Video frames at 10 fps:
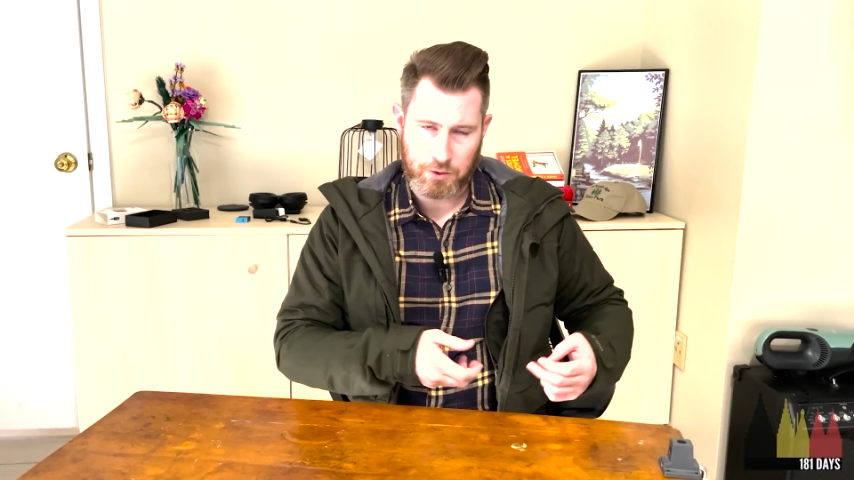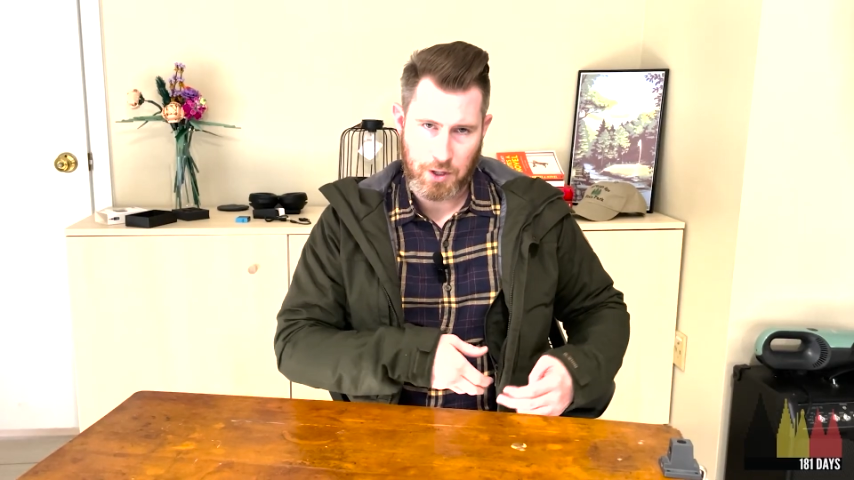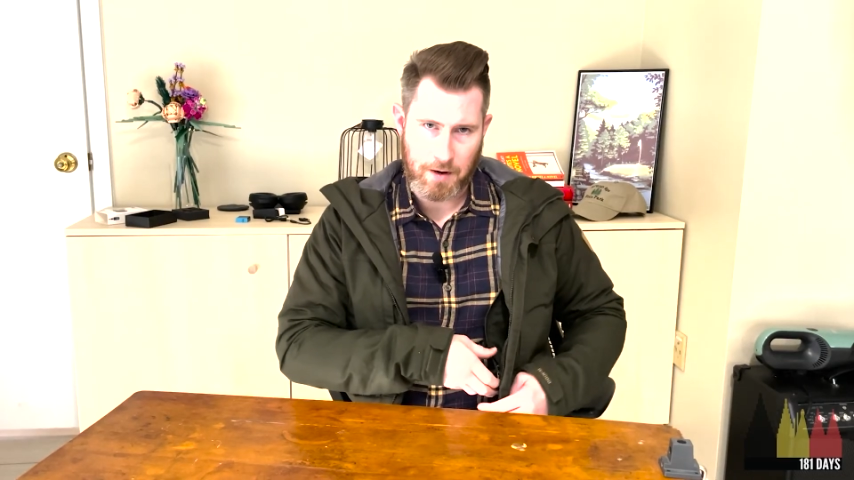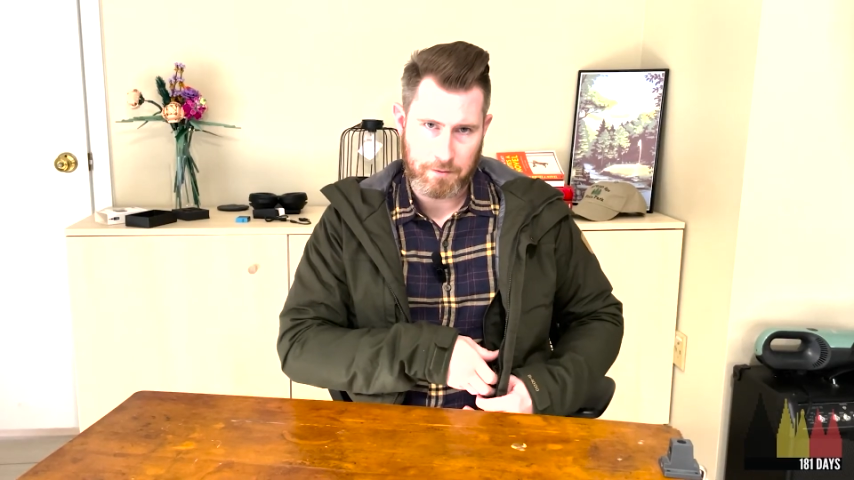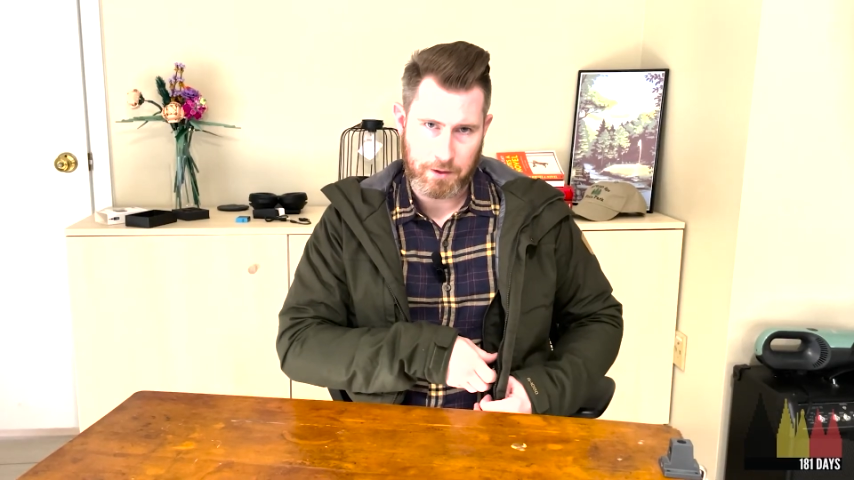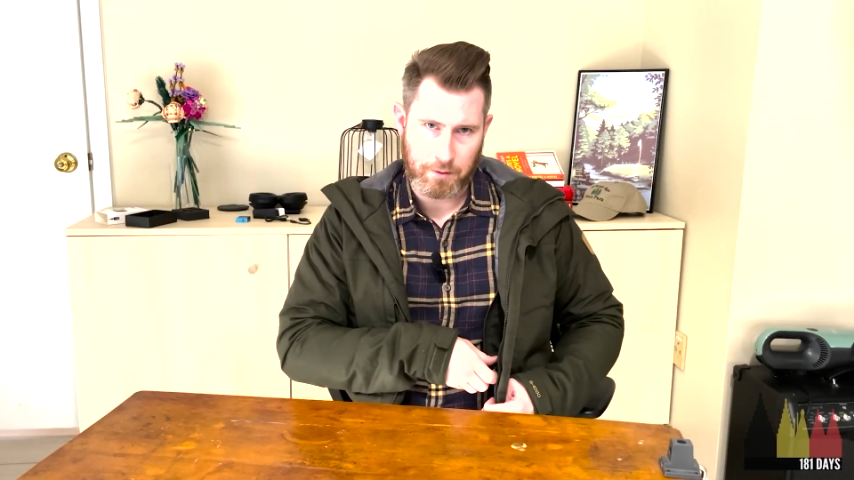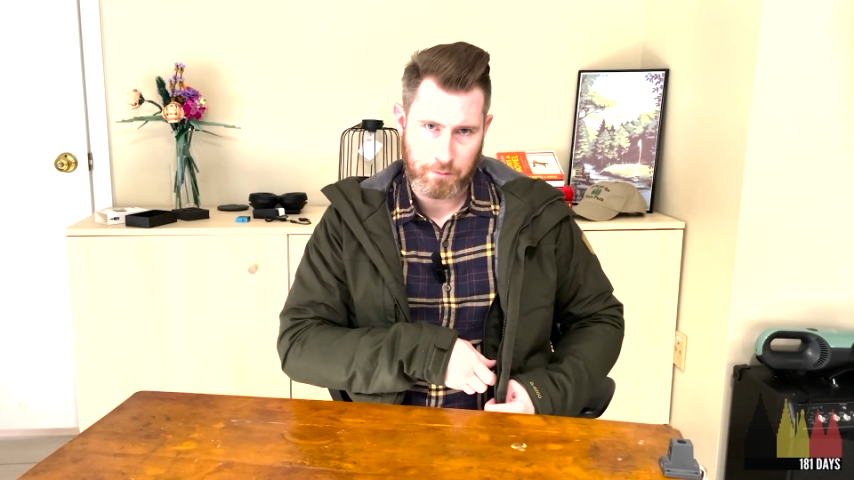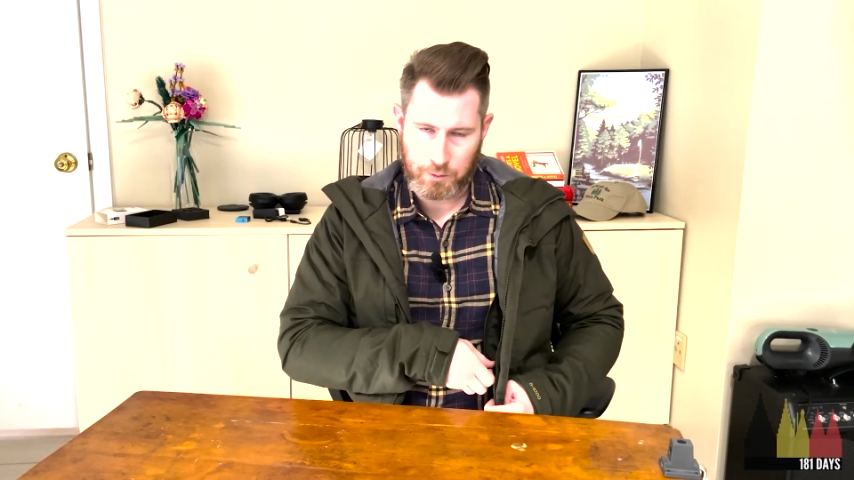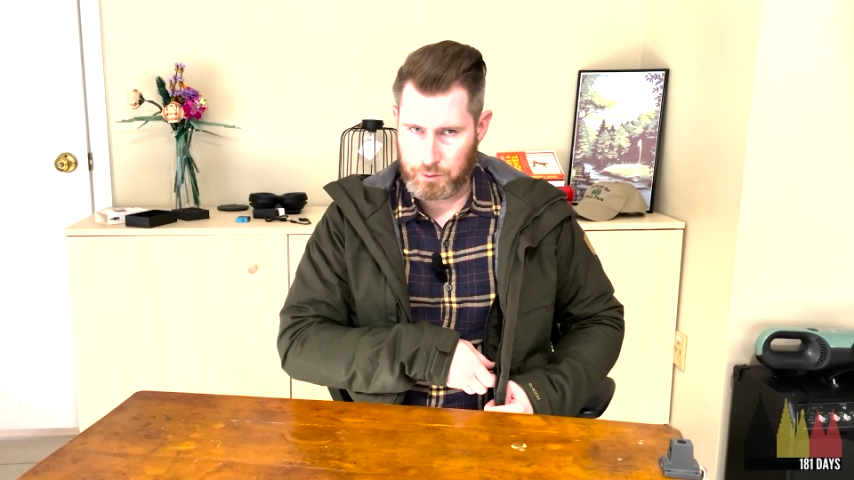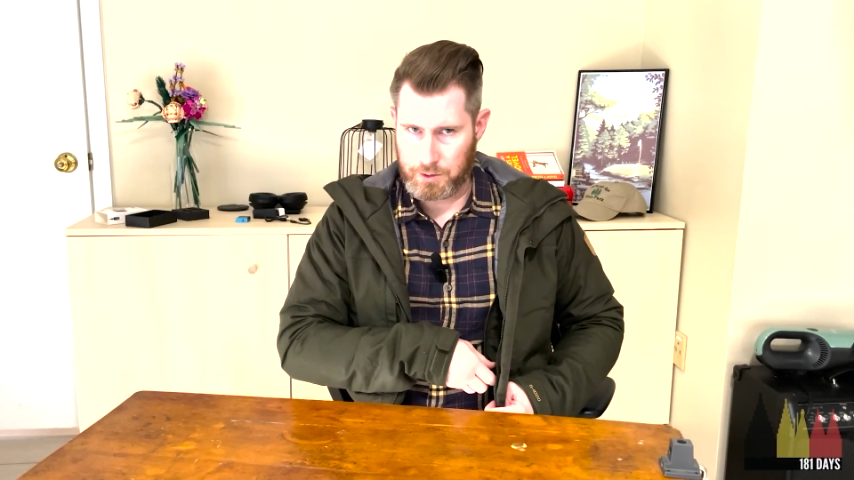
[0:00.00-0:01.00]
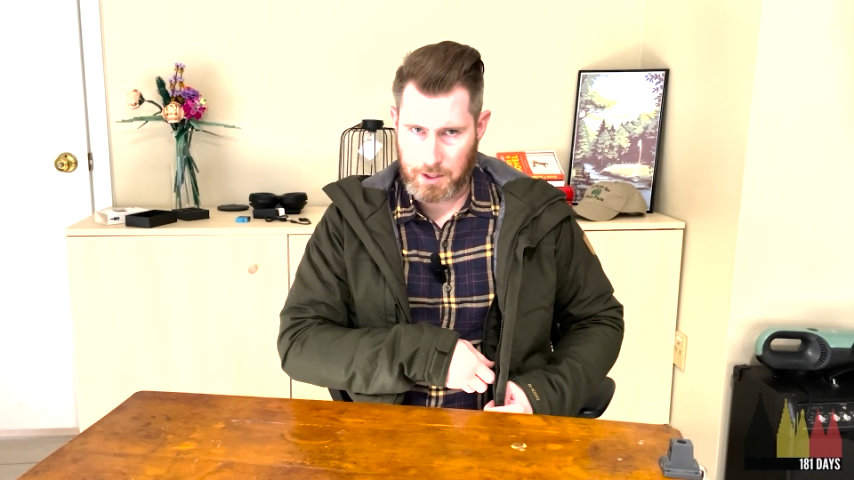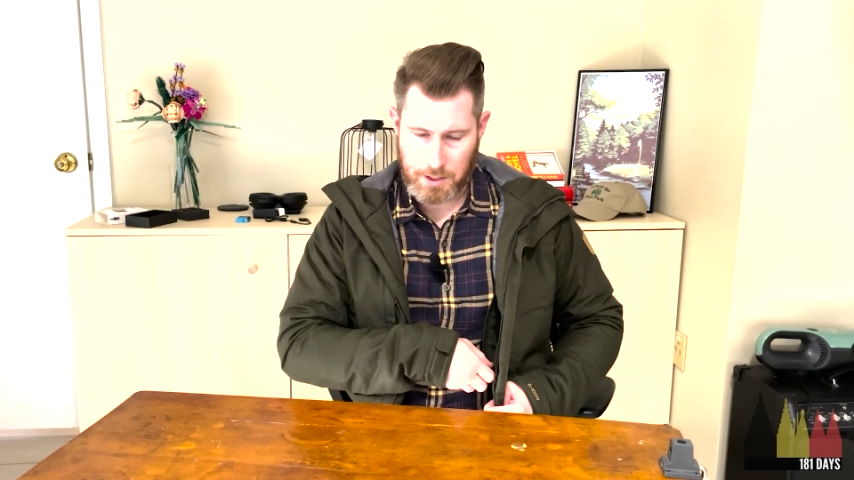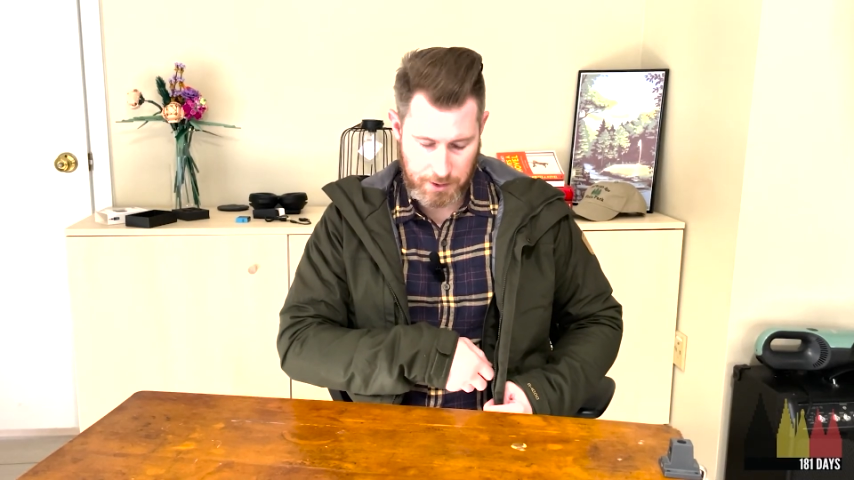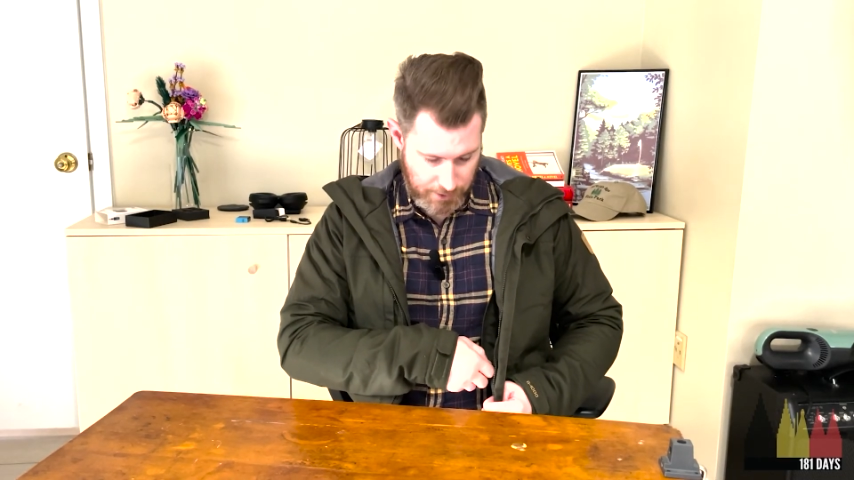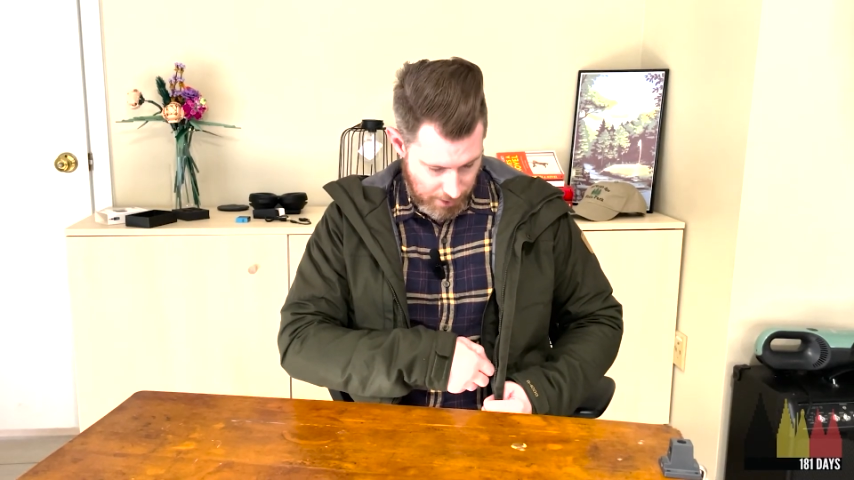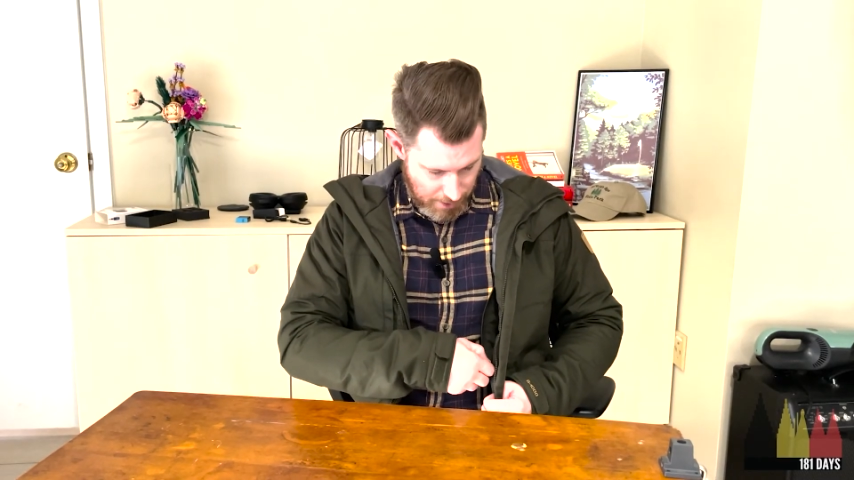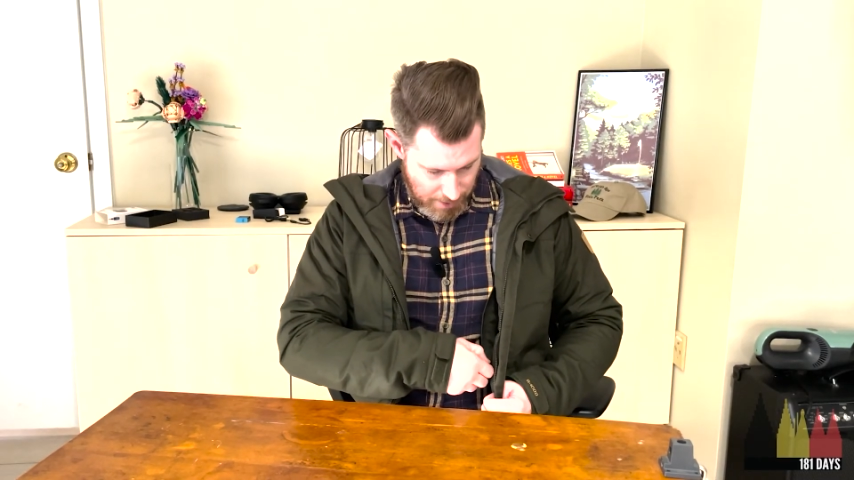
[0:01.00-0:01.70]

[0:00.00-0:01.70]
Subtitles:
traveling, which was nice.